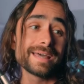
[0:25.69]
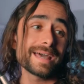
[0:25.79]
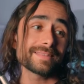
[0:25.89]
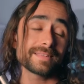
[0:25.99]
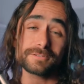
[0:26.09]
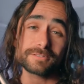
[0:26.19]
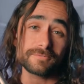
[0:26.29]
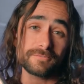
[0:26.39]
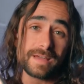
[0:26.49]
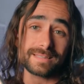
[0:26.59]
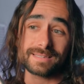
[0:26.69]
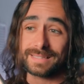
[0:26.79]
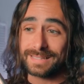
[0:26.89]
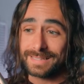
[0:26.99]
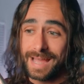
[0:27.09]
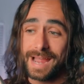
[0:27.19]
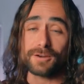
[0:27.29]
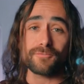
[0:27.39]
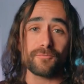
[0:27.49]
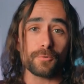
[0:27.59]
And then there's the fact that the
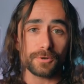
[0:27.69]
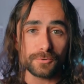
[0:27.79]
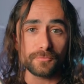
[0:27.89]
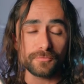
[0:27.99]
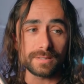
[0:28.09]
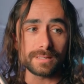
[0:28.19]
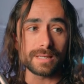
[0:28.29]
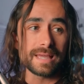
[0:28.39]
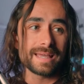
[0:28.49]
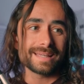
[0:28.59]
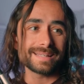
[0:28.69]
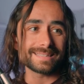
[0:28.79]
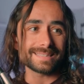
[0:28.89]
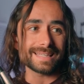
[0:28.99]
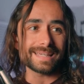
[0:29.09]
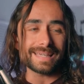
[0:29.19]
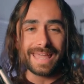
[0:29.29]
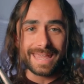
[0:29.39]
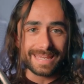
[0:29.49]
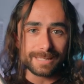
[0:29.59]
entire For You feed is like
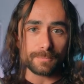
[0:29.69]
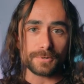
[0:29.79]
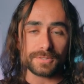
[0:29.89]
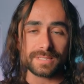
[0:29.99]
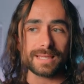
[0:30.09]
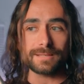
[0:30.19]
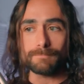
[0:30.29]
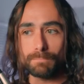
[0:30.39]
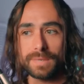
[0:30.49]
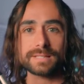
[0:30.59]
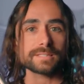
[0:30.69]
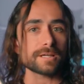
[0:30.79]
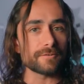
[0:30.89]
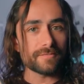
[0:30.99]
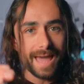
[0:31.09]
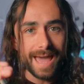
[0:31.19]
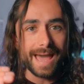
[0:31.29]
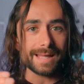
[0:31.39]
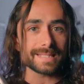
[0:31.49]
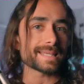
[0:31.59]
80% mix of
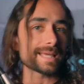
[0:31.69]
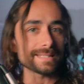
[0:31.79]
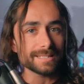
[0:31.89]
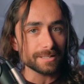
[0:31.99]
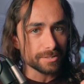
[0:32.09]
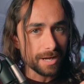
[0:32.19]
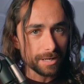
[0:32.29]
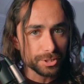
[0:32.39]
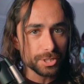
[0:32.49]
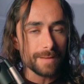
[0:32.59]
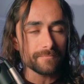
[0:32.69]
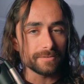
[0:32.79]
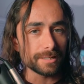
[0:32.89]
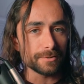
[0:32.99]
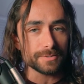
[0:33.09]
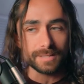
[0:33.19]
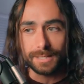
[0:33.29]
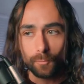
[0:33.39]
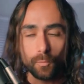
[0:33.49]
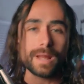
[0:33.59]
ads and TikTok Shop videos.
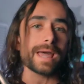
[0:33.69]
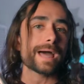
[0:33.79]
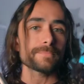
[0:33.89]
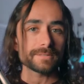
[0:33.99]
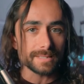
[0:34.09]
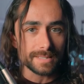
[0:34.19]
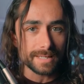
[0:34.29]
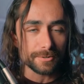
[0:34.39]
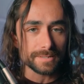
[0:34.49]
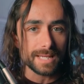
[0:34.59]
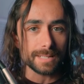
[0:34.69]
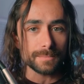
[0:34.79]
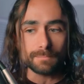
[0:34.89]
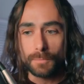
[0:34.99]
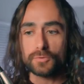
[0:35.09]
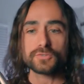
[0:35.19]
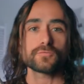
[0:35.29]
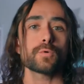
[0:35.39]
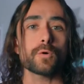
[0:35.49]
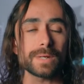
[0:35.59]
Like, what happened to the entertainment? Most
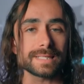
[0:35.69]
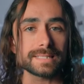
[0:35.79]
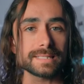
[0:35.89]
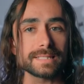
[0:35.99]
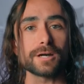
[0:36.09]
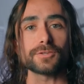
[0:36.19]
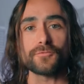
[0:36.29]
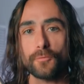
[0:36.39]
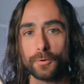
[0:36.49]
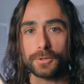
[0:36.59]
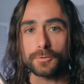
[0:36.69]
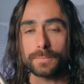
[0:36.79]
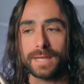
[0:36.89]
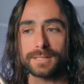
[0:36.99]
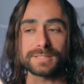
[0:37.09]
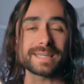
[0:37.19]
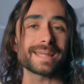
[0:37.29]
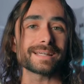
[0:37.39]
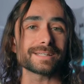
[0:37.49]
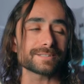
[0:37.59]
of what we see on the For You page is
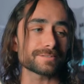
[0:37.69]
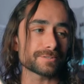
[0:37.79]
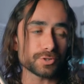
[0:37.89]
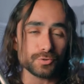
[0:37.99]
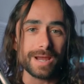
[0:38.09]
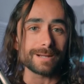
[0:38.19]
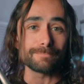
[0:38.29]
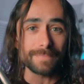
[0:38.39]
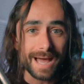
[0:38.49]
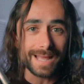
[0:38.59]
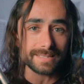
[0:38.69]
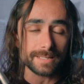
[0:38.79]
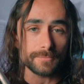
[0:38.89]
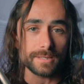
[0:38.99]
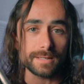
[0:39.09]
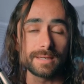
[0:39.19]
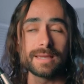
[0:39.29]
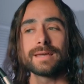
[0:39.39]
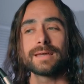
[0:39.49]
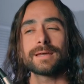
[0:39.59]
getting us to try to buy something.
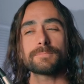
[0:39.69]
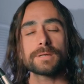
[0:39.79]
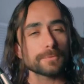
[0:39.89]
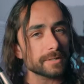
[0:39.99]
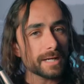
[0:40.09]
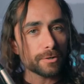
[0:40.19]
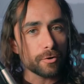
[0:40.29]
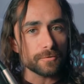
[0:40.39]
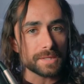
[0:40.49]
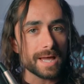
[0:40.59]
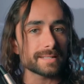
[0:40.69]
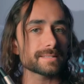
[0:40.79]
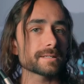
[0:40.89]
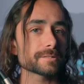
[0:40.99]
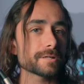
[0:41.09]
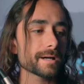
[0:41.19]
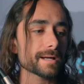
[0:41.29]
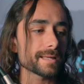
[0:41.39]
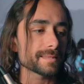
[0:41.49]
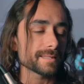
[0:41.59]
And people are kind of over that. TikTok,
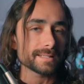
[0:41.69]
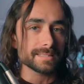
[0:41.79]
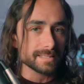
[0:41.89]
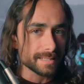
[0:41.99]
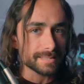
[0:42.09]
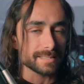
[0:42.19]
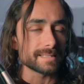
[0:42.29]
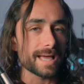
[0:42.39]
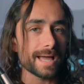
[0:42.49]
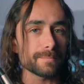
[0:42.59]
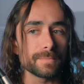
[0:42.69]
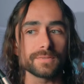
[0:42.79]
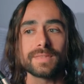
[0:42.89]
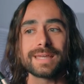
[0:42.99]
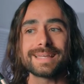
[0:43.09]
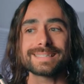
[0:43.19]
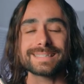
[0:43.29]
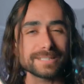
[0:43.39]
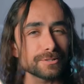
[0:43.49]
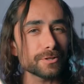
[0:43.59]
I think, senses that, but they
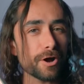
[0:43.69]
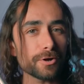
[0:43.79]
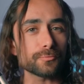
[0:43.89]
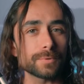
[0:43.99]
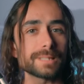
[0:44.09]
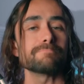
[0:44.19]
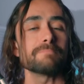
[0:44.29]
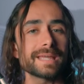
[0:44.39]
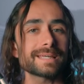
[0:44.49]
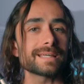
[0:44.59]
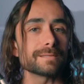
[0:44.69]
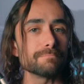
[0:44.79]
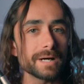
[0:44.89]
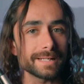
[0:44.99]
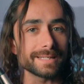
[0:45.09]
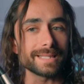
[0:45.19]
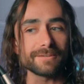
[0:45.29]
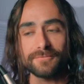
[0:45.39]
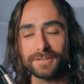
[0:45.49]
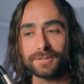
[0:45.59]
still aren't really making the money they
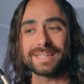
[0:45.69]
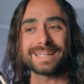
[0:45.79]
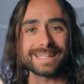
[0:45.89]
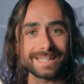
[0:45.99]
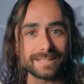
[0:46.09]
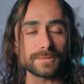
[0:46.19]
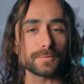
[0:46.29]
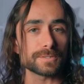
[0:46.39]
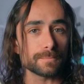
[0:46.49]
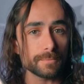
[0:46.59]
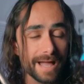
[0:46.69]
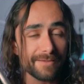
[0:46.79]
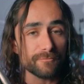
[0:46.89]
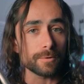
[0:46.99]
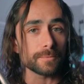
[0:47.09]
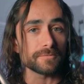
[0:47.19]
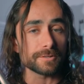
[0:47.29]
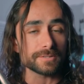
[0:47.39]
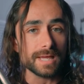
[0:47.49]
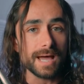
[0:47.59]
feel they need to as a platform of
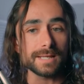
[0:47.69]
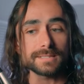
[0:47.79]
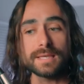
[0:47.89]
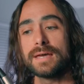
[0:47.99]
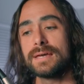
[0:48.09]
their size.